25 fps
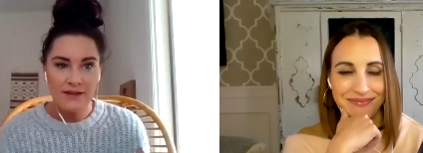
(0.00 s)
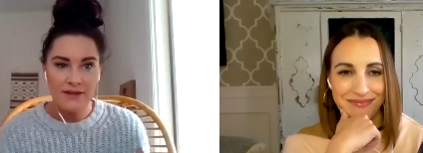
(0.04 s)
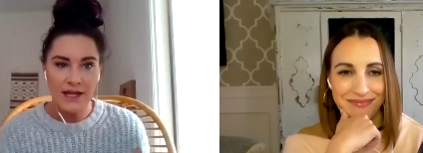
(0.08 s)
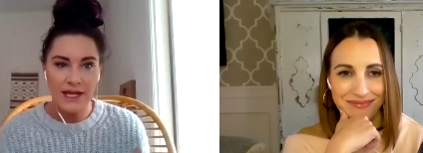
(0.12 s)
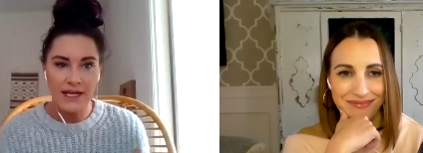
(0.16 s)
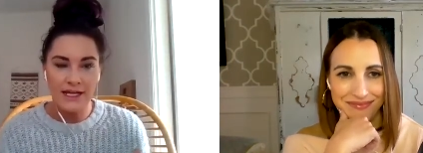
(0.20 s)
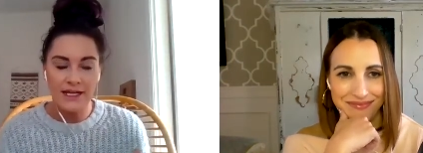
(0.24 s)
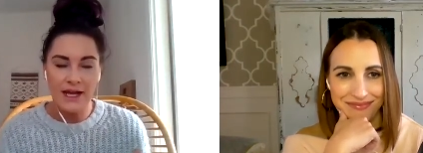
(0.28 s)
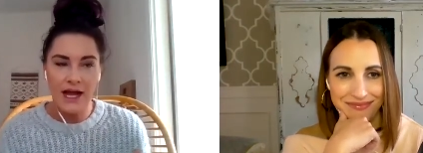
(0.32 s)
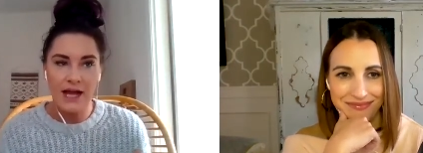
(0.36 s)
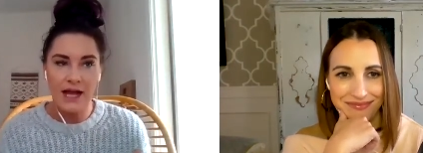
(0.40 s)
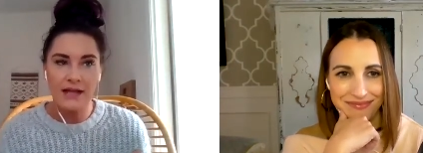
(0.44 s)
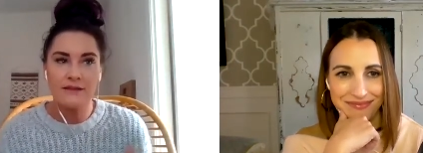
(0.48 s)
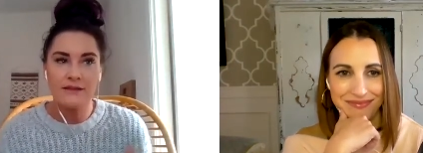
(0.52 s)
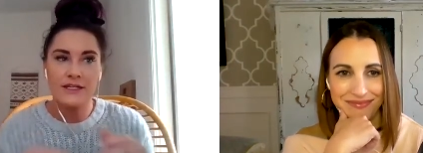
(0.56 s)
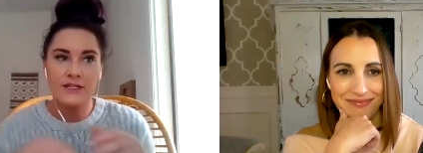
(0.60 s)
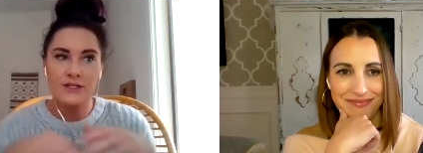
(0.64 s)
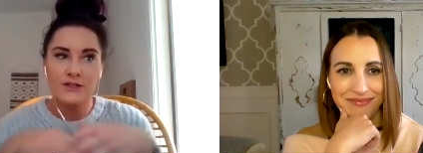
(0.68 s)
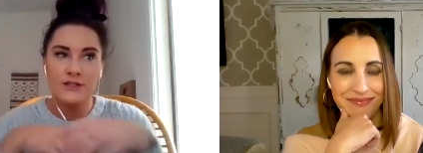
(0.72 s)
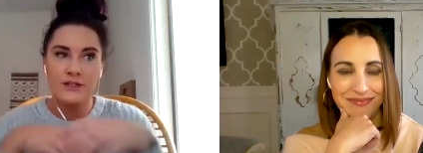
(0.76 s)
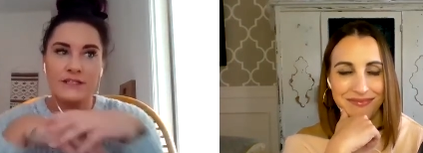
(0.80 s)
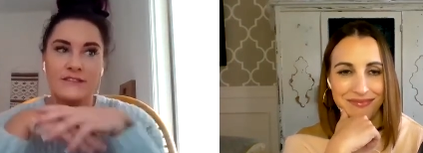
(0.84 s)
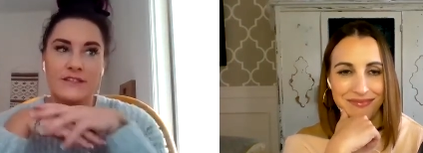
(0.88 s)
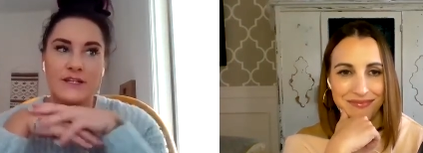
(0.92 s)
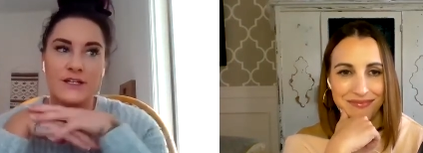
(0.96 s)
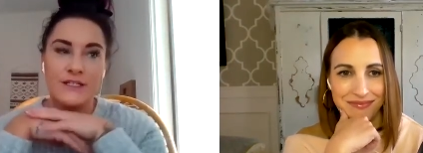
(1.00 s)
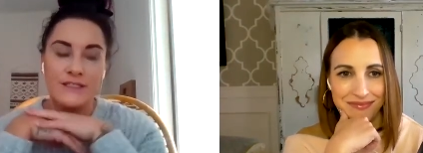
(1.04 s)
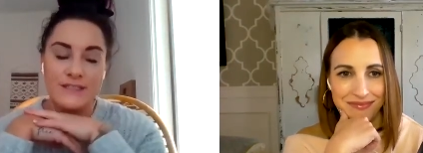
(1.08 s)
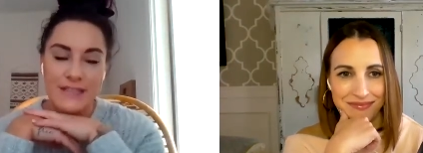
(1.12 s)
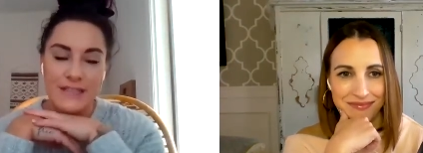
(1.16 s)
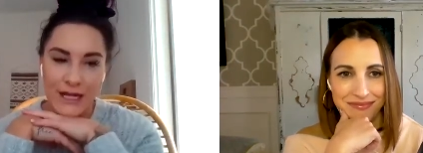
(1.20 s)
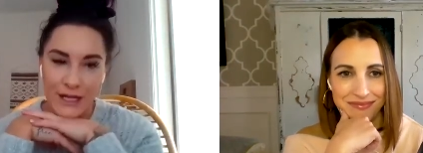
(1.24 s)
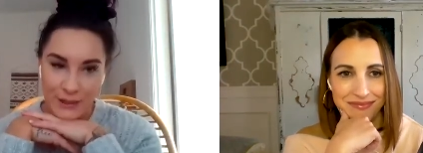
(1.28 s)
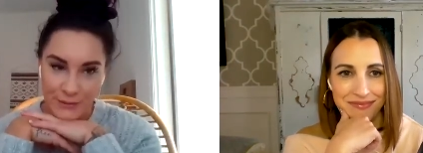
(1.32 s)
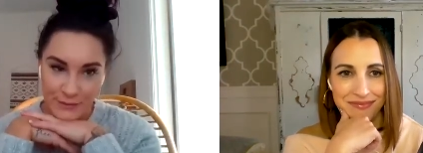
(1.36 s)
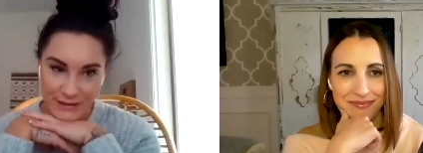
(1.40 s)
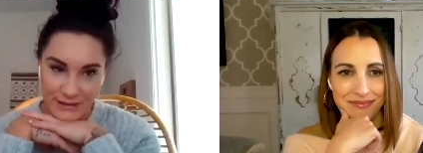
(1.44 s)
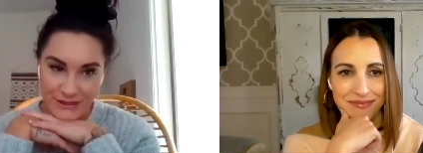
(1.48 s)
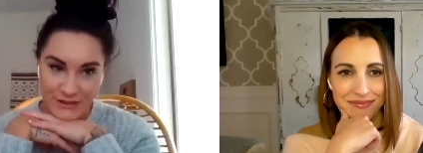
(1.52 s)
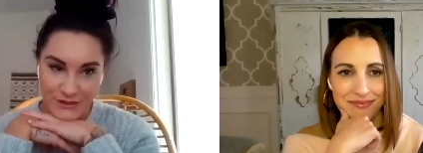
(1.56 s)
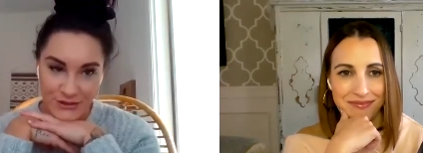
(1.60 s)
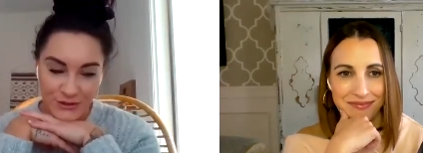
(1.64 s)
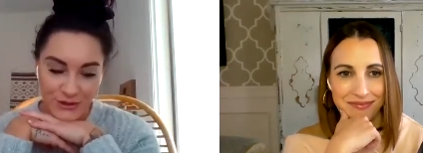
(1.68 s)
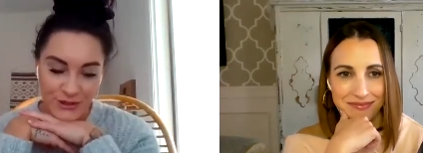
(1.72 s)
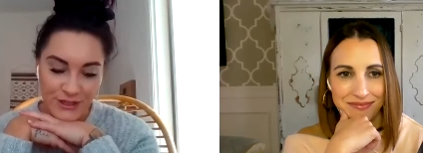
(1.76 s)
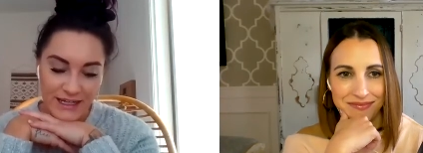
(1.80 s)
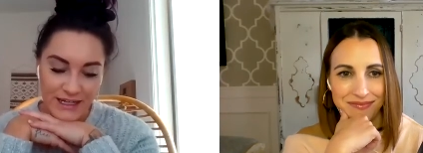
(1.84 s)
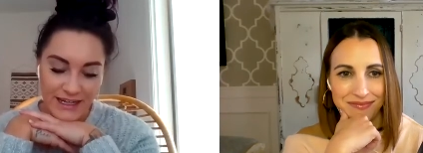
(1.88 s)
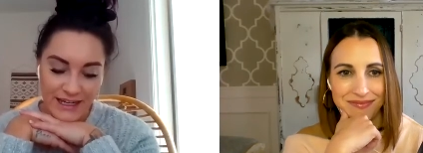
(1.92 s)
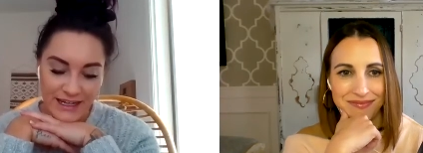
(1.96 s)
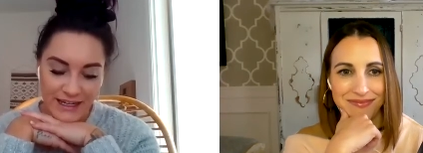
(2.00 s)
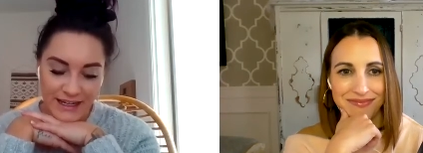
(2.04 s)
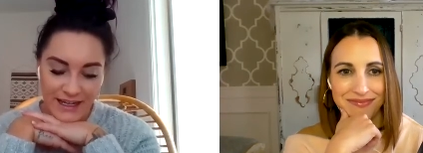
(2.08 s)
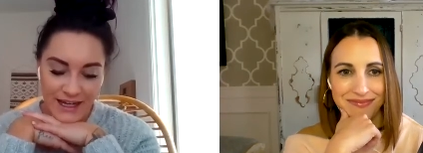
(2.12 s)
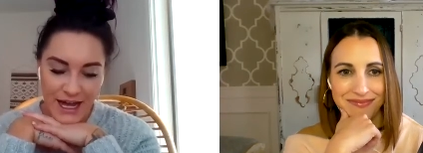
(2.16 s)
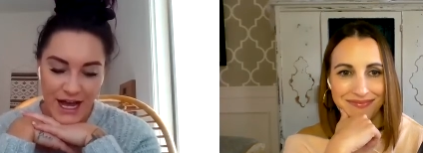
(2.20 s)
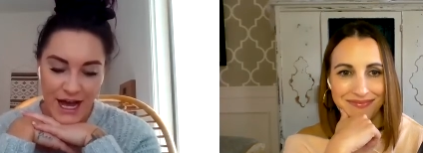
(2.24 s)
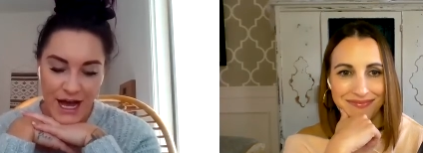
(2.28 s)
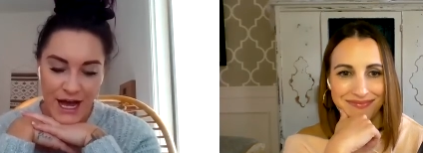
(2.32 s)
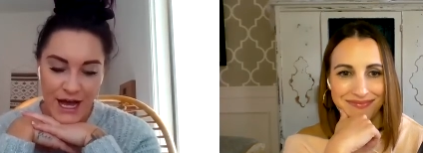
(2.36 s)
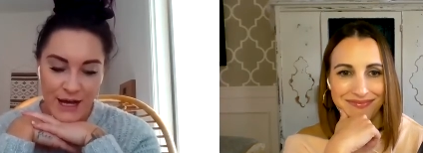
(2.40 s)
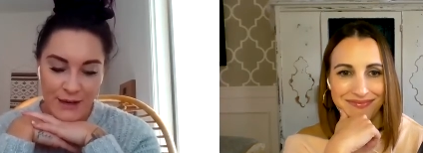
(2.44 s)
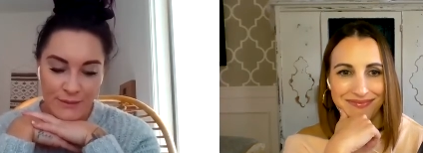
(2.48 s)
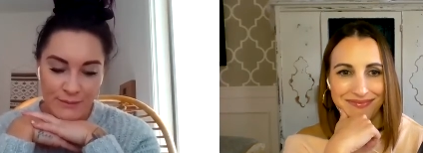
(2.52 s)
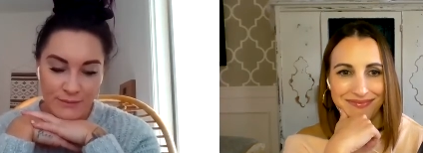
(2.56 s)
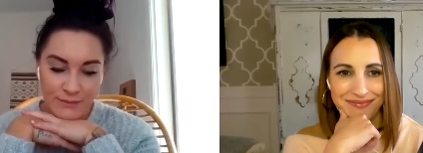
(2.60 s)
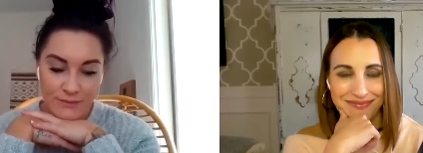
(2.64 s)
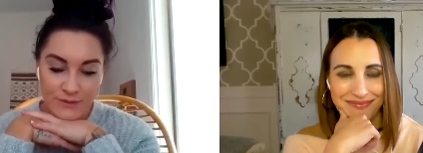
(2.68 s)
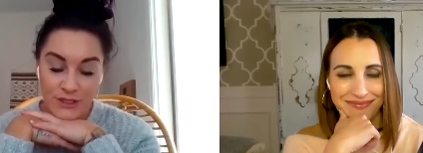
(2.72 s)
Speaker 1: like i literally started telling my story um,